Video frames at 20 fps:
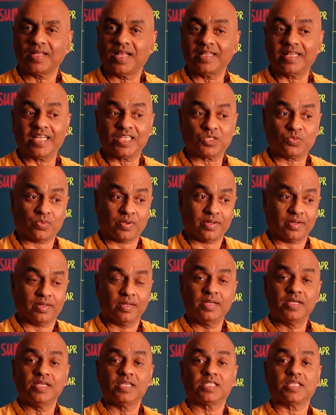And that's why
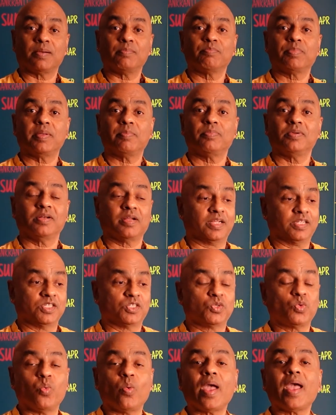some people can
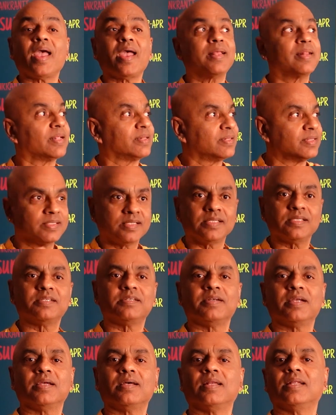swear that this
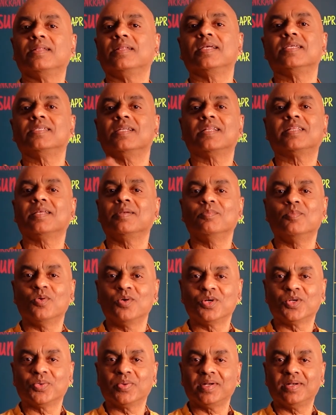is real and there's nothing
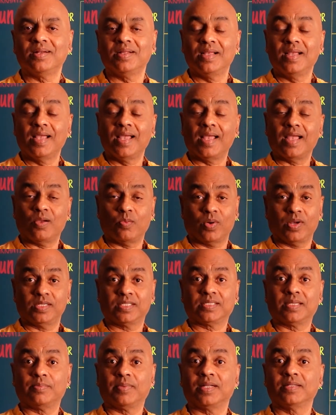more to it, while
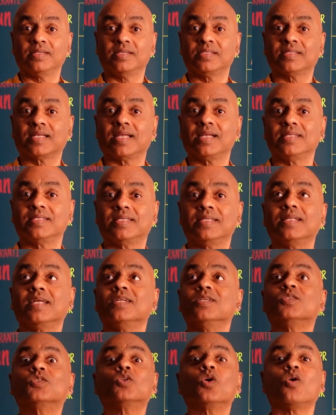some others can say there
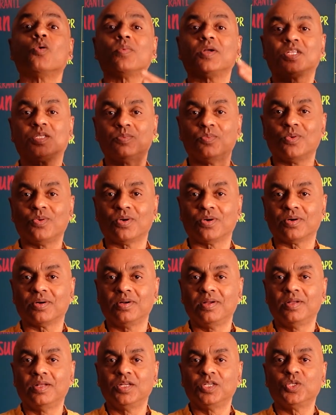is so much more
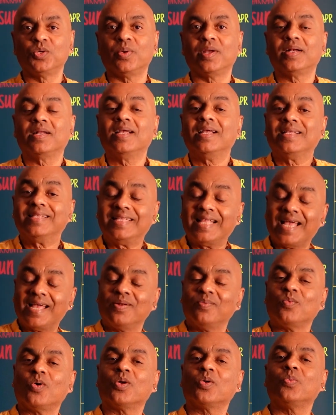to it
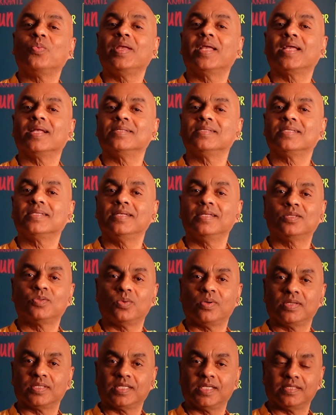than what we can see
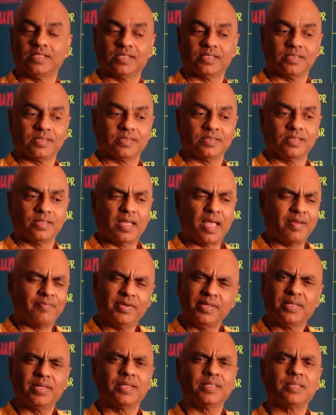through our senses.
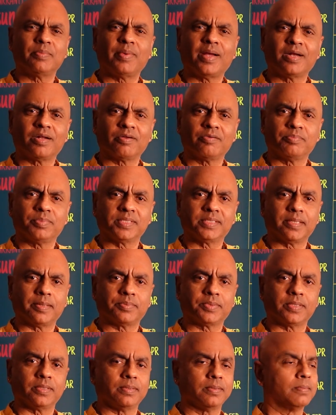Everything is a matter of
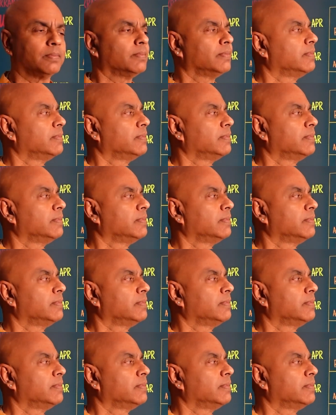perception.